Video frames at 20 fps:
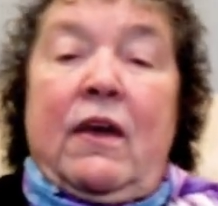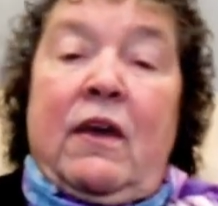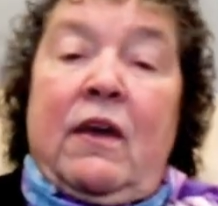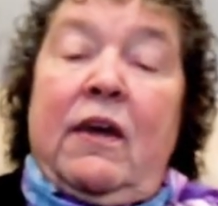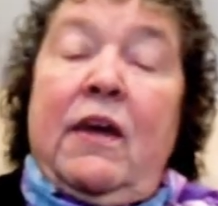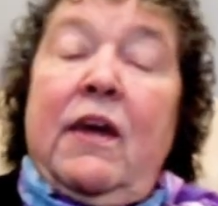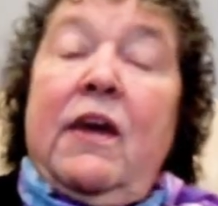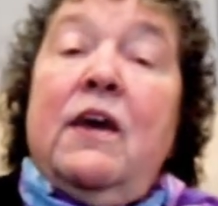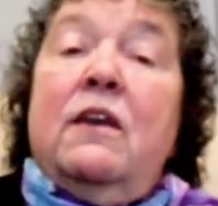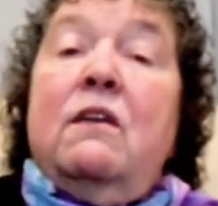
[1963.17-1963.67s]

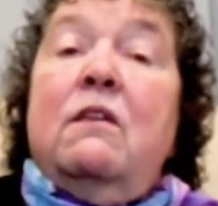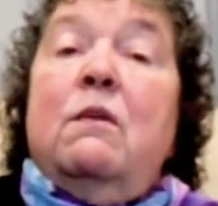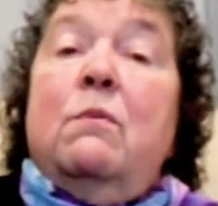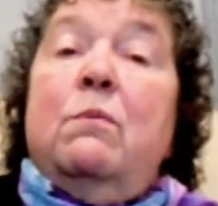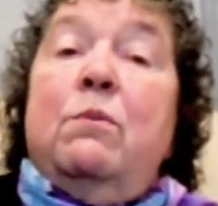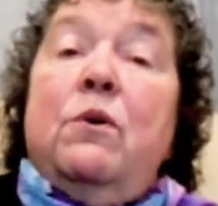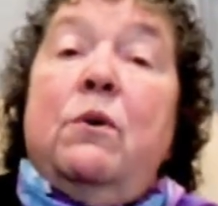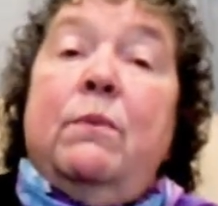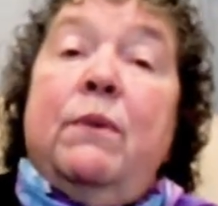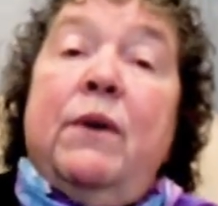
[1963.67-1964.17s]
Again, in the
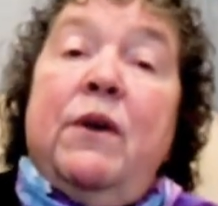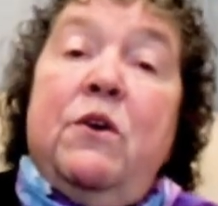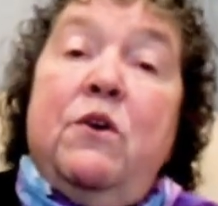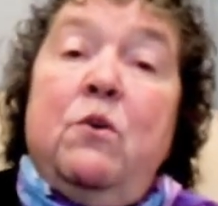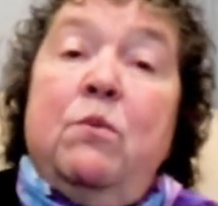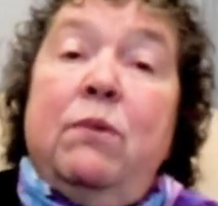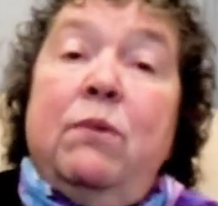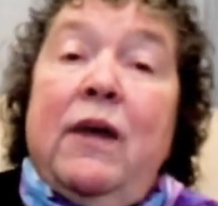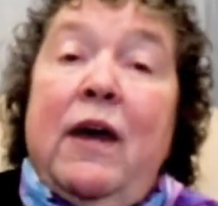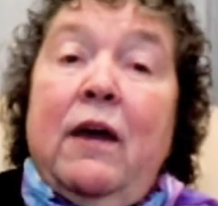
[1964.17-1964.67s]
book by
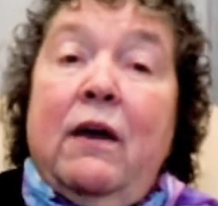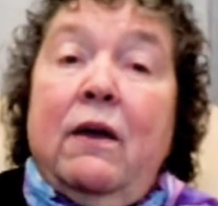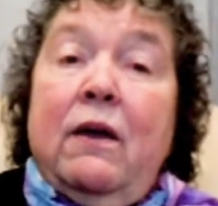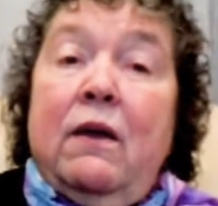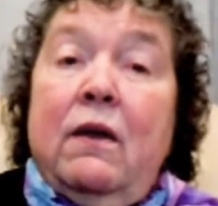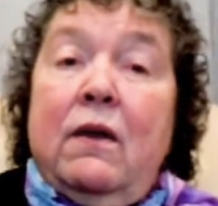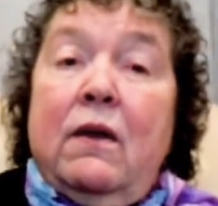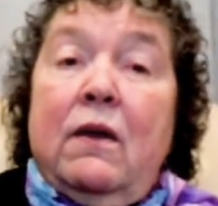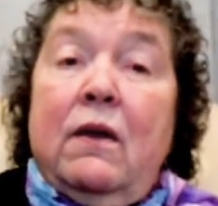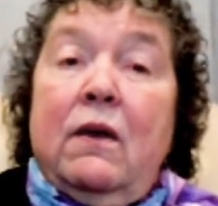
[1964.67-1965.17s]
Hugh Black
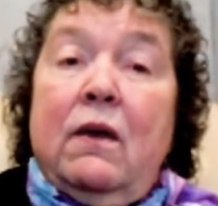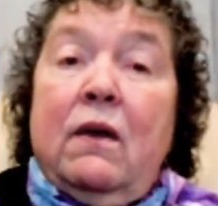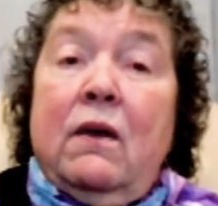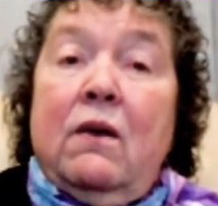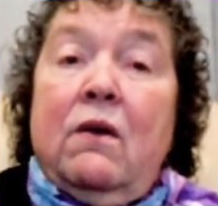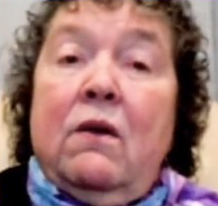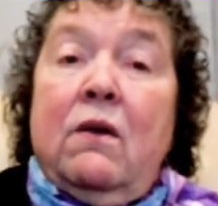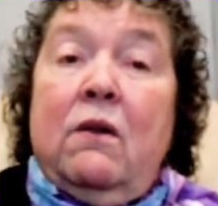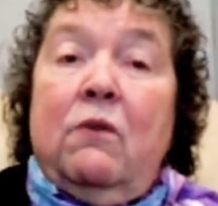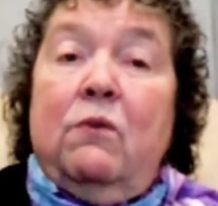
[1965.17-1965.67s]

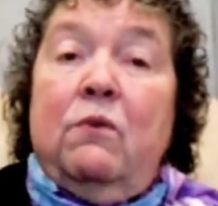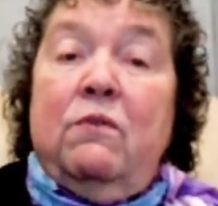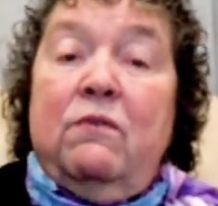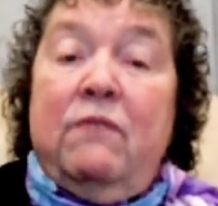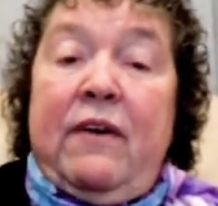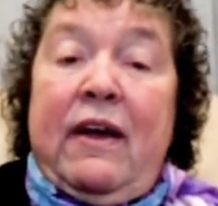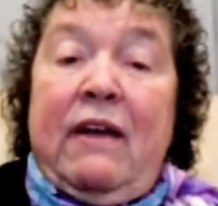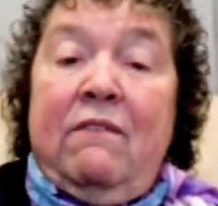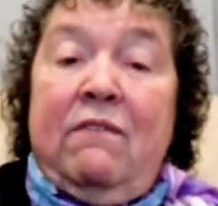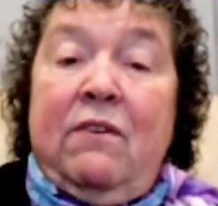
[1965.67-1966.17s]
called
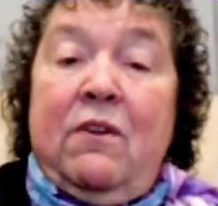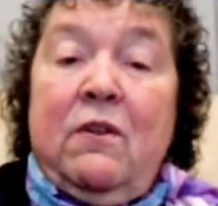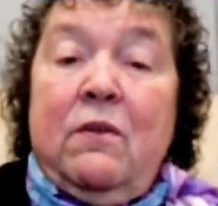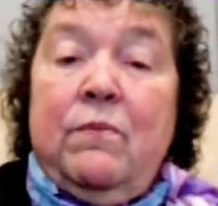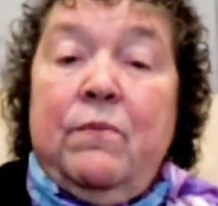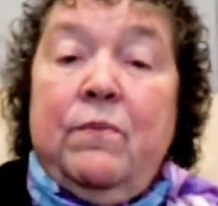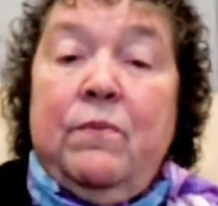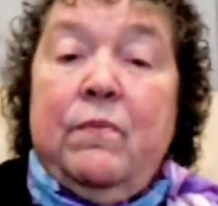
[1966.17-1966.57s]
Revival,